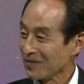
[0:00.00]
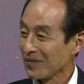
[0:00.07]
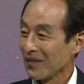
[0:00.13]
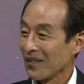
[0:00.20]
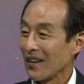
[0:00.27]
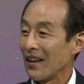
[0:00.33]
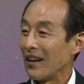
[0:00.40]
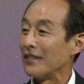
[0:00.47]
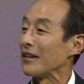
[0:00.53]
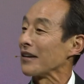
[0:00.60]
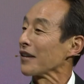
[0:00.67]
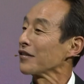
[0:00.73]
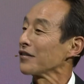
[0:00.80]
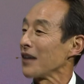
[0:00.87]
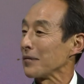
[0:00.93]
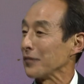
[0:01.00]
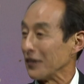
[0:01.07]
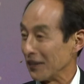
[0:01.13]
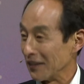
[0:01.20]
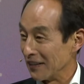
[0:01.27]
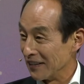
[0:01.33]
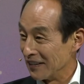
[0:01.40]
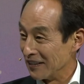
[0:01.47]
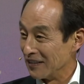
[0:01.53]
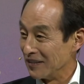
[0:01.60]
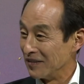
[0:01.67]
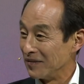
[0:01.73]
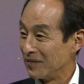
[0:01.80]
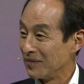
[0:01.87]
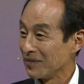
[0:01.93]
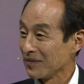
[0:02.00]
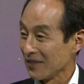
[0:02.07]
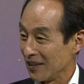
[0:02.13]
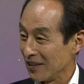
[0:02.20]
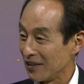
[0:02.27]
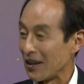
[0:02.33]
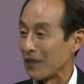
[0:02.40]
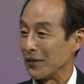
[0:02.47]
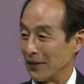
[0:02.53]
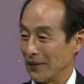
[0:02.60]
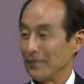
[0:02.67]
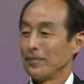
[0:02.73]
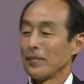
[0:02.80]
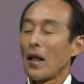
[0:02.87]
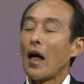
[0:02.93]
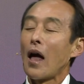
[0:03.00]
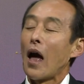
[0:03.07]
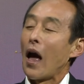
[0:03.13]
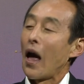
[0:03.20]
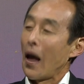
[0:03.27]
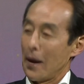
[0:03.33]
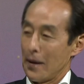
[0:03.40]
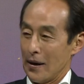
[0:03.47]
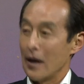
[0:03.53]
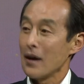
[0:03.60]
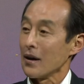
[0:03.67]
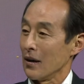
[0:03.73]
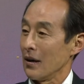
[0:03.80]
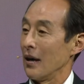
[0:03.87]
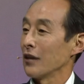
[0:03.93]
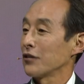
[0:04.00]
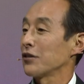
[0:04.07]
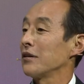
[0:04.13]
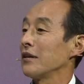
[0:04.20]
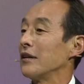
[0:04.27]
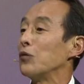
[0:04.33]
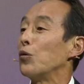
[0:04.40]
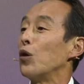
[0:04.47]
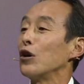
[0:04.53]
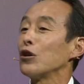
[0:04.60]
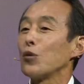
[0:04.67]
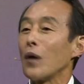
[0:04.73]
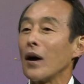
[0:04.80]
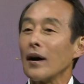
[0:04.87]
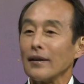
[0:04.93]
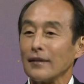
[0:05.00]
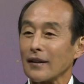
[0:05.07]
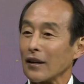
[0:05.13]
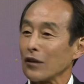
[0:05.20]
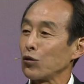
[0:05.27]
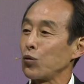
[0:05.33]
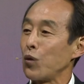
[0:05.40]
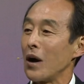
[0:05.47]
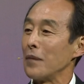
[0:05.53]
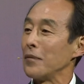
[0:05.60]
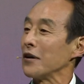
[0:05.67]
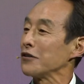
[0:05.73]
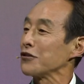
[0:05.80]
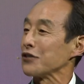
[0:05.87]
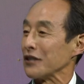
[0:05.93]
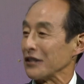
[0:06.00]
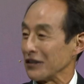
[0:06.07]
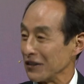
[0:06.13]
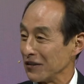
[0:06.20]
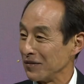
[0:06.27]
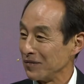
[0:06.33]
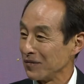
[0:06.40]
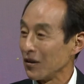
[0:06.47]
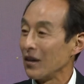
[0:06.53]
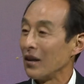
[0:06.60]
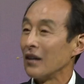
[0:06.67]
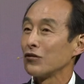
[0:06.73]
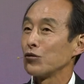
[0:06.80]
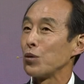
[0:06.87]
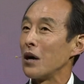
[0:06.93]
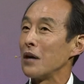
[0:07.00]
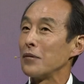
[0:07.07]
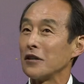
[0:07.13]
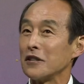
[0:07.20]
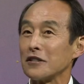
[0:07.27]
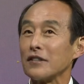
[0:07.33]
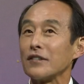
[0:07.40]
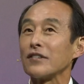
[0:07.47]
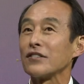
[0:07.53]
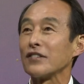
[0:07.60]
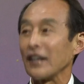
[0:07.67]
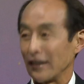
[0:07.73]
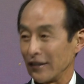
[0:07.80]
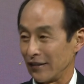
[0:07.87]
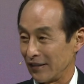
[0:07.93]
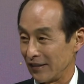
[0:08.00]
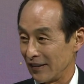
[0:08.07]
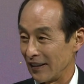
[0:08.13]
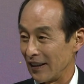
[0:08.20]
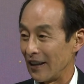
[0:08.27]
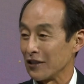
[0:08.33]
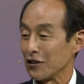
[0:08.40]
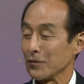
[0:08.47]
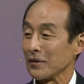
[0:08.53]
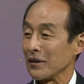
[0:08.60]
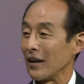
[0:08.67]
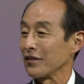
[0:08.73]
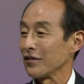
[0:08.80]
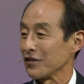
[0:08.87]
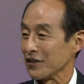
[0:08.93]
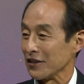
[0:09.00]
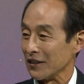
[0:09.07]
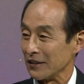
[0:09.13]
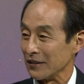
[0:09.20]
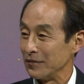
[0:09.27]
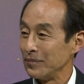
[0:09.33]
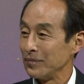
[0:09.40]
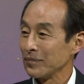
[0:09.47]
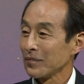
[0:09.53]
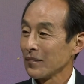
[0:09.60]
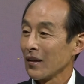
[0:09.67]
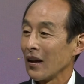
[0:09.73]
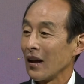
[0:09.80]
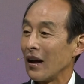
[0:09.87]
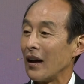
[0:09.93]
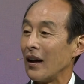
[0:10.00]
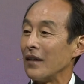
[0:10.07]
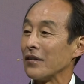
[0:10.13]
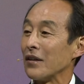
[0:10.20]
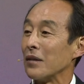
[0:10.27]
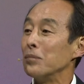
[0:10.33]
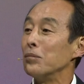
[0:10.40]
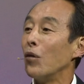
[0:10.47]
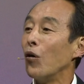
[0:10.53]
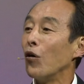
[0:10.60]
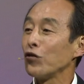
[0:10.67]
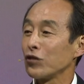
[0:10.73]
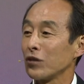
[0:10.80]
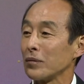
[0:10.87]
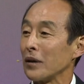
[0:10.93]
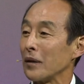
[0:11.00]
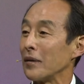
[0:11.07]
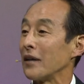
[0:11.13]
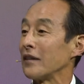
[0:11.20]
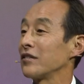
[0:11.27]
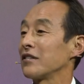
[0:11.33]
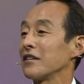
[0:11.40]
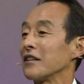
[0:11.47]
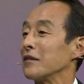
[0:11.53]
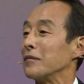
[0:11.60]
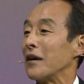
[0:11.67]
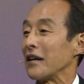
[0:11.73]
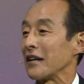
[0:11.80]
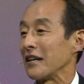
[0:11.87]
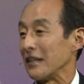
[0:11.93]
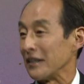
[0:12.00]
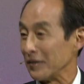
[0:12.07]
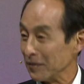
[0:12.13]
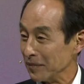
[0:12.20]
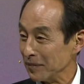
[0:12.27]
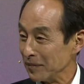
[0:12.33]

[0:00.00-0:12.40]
And? and? there are seven. Seven? Seven. Not bad. Yeah, actually in worldwide there are 1,200. Mm -hmm. 1,206 as of last year. And uh, most of them are still in America.